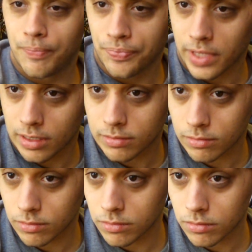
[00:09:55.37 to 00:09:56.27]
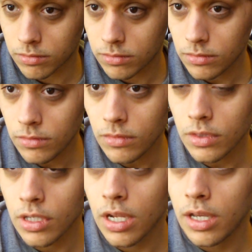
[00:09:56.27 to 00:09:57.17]

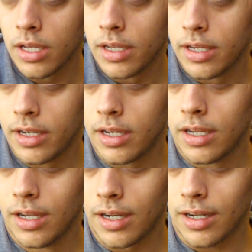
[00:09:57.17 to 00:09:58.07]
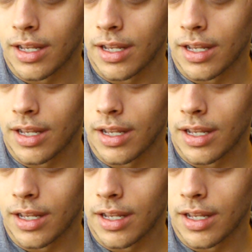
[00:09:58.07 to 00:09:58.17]
Nothing is said.